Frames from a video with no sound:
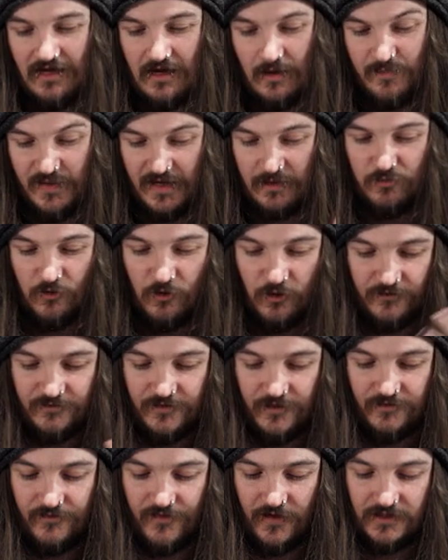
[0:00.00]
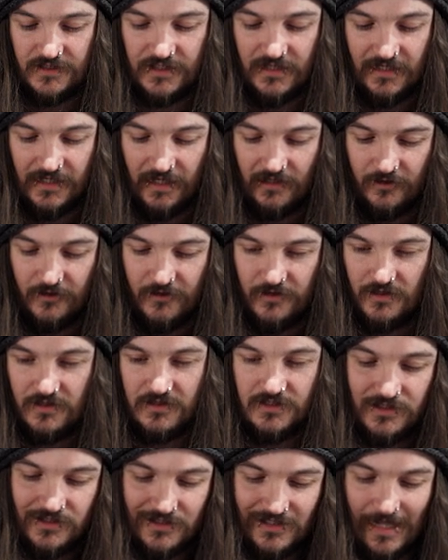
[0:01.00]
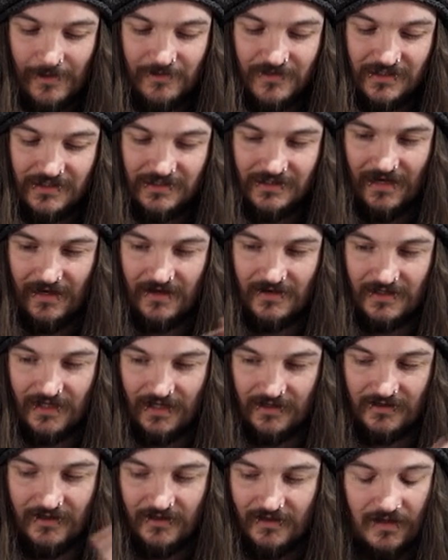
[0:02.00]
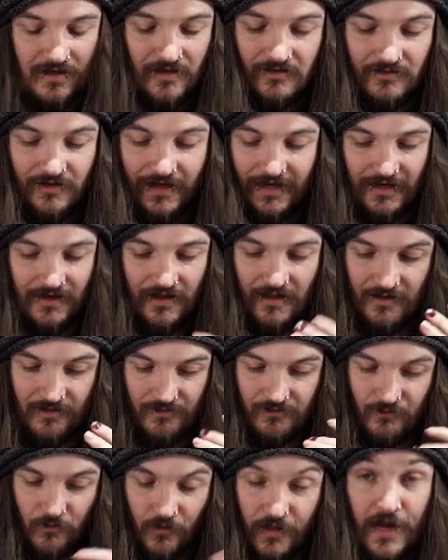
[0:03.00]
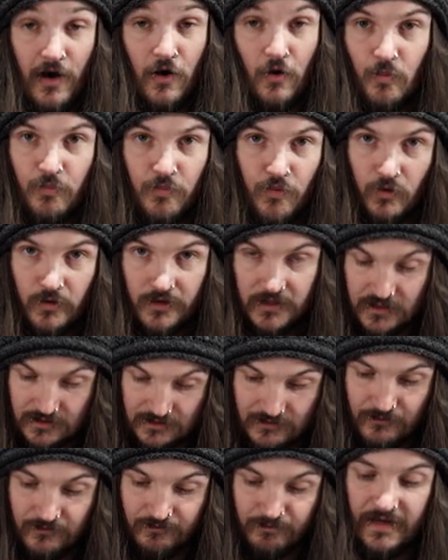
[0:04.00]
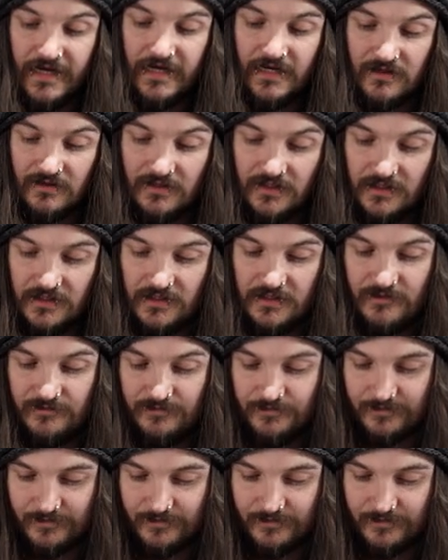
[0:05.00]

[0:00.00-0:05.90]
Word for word: like a big board, if you're versing yellow, you can just slap this down, and then they like their whole board is meaningless.